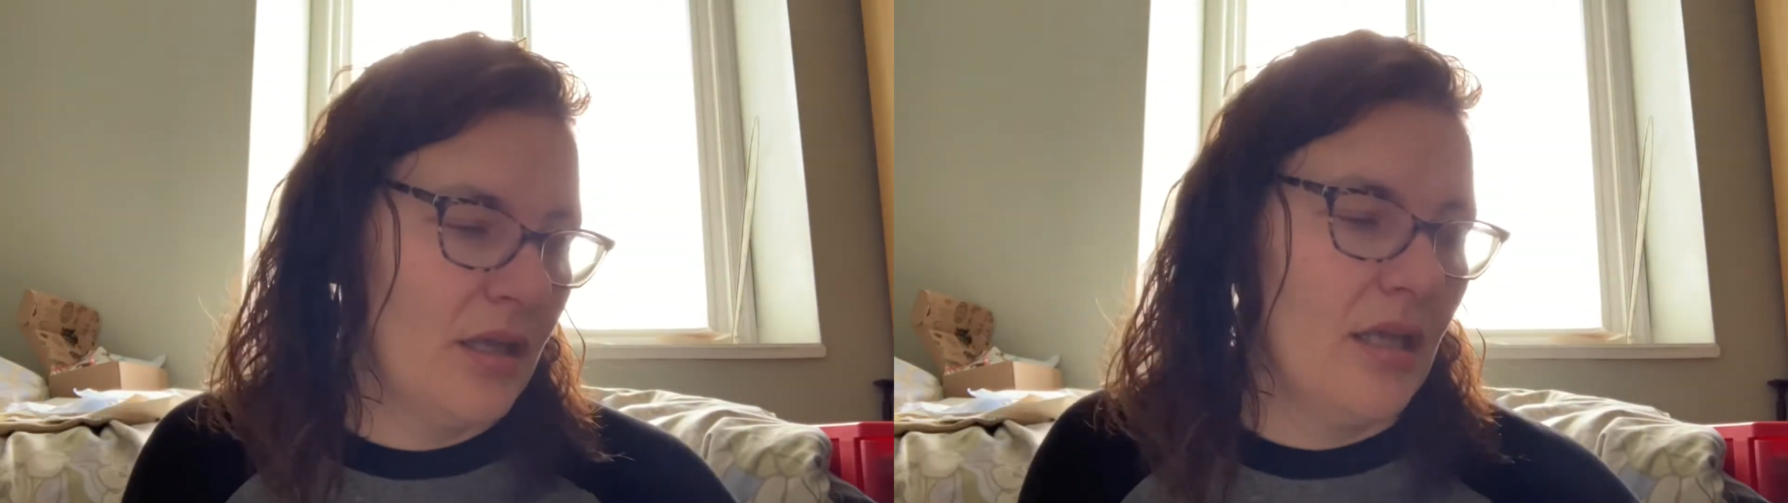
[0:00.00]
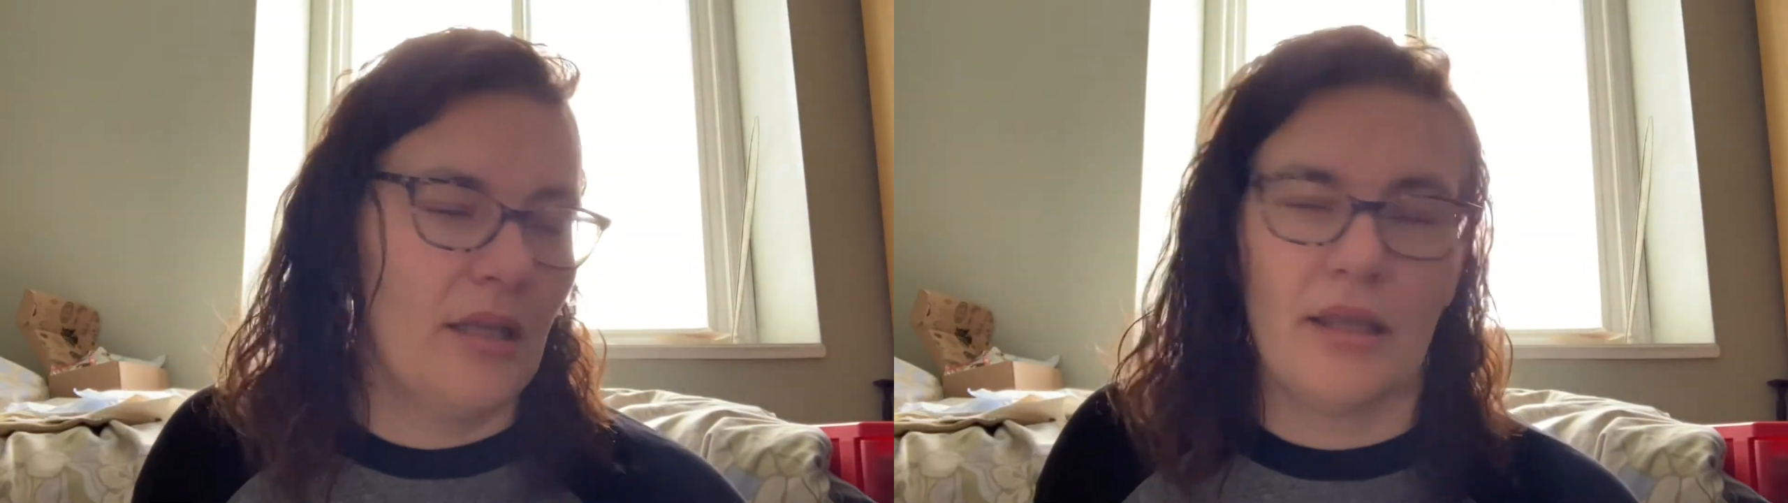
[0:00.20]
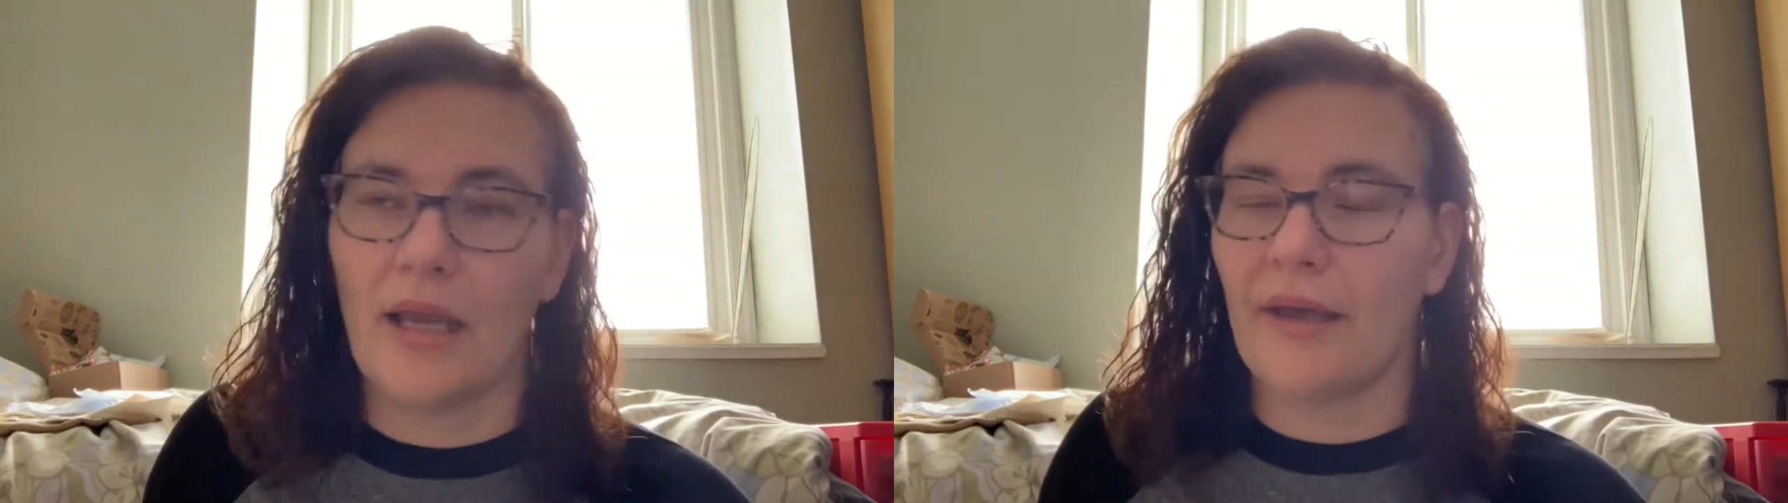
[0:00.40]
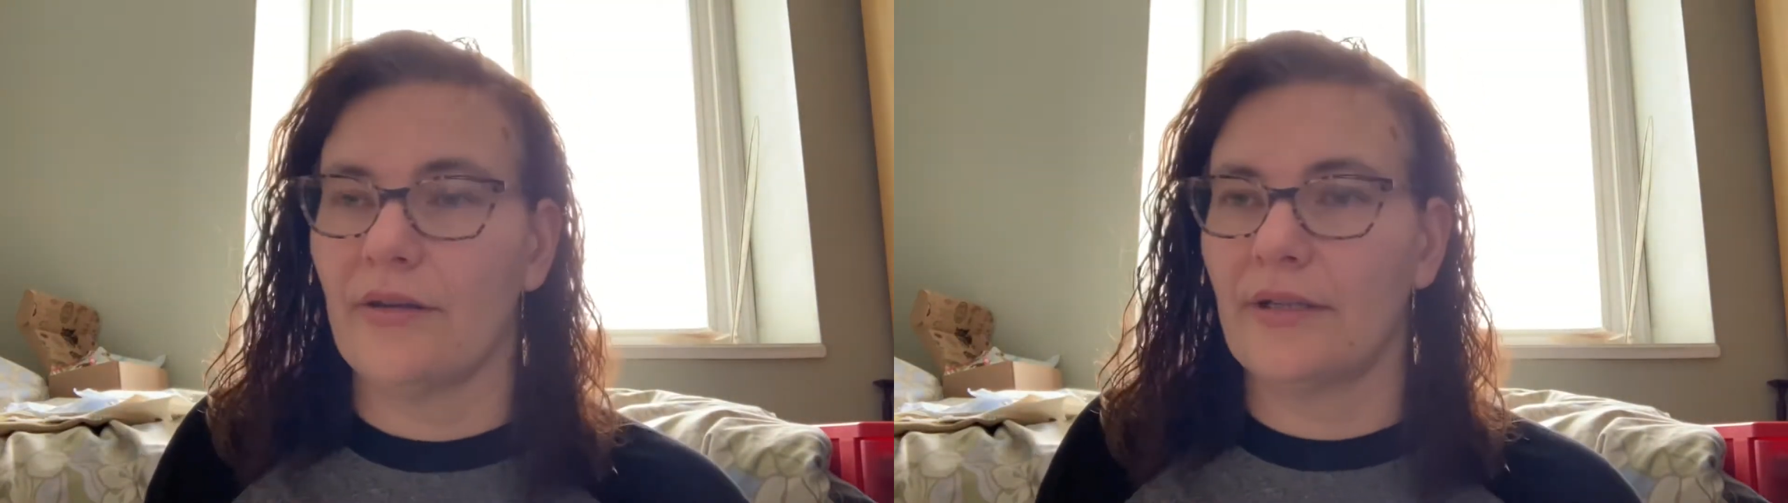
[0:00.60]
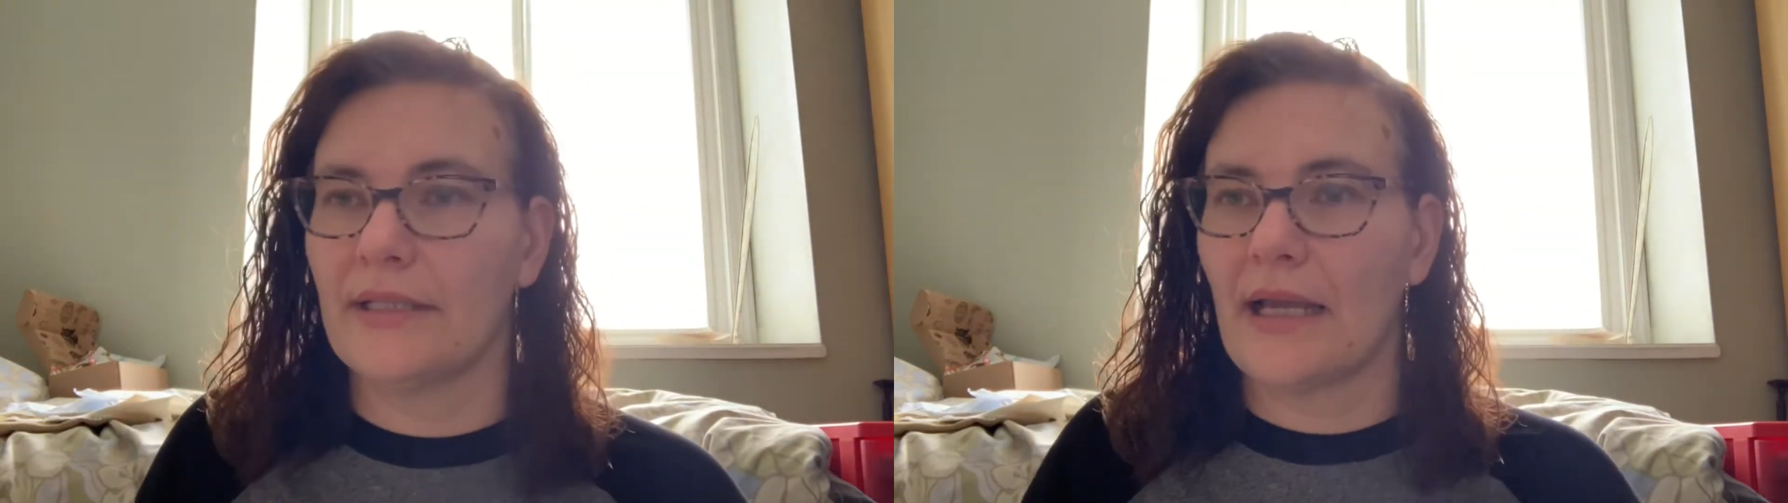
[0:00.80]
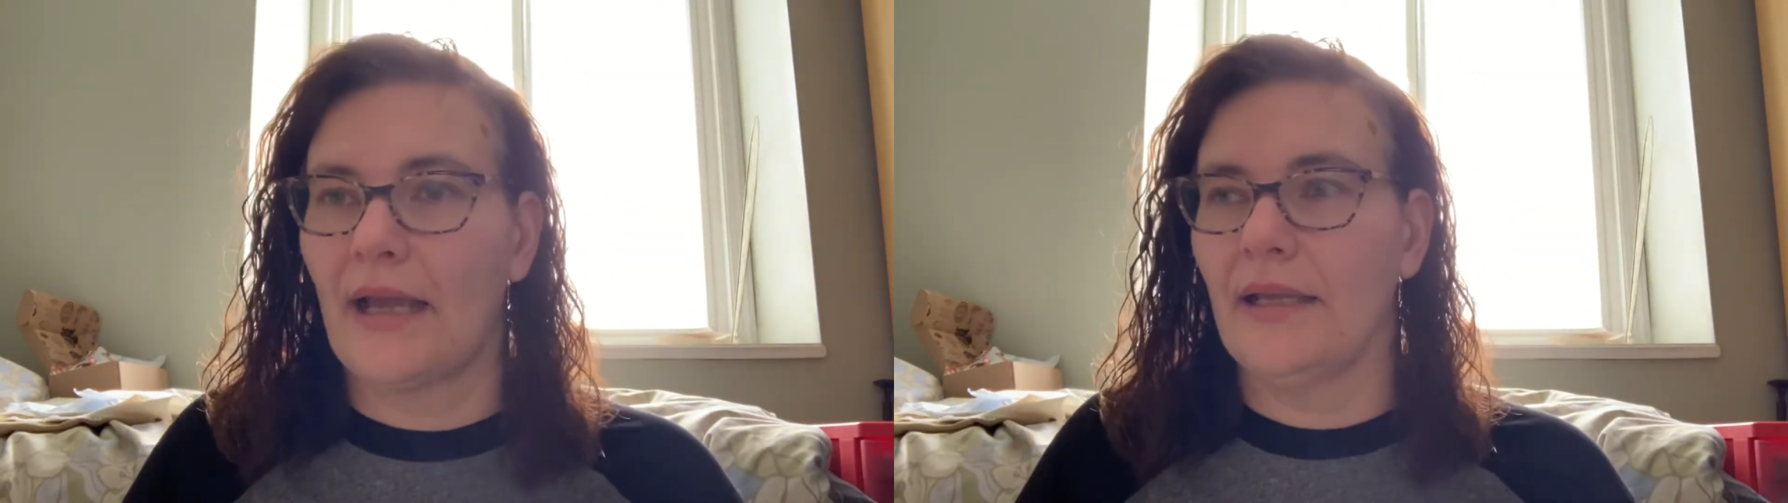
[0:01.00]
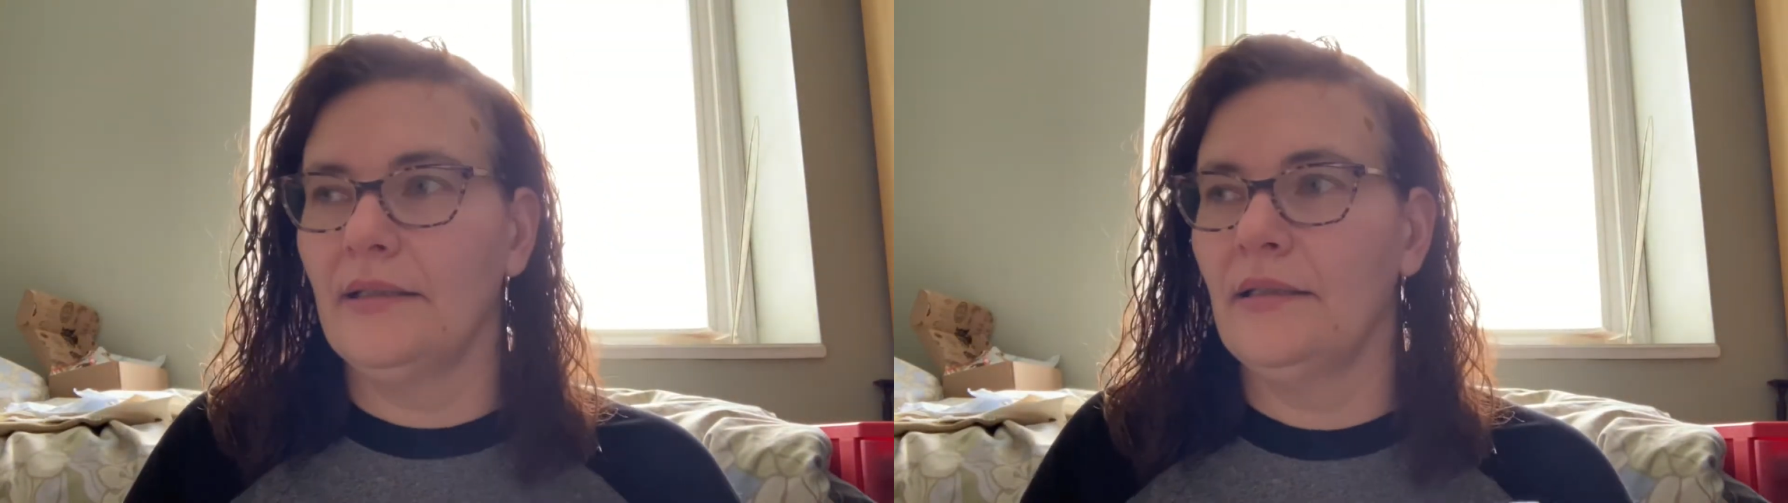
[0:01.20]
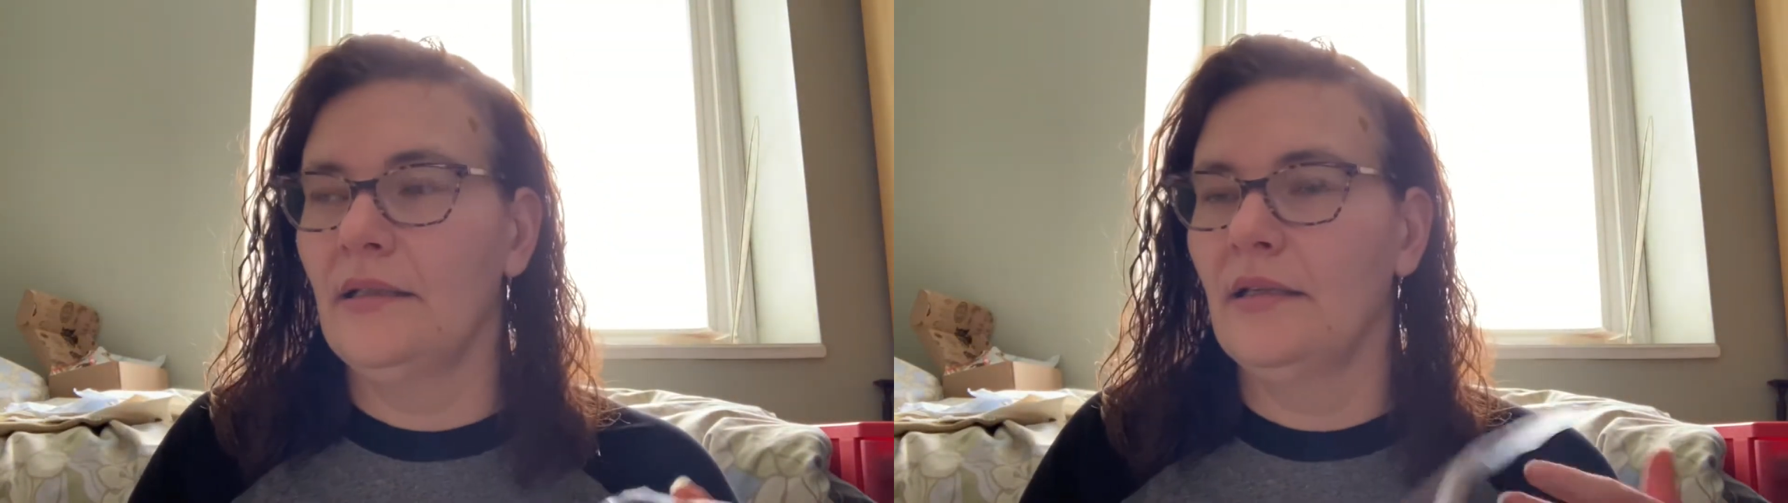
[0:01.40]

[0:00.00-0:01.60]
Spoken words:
the other design.